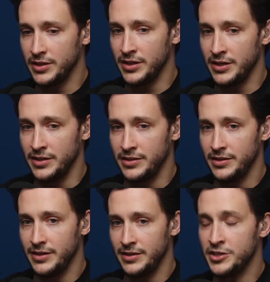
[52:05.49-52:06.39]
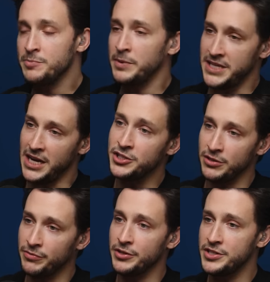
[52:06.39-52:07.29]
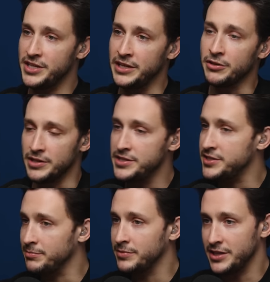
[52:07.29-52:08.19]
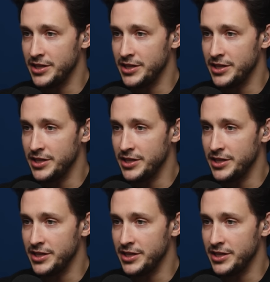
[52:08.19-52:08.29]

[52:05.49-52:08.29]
Uh, there's potential for it to increase some yeah.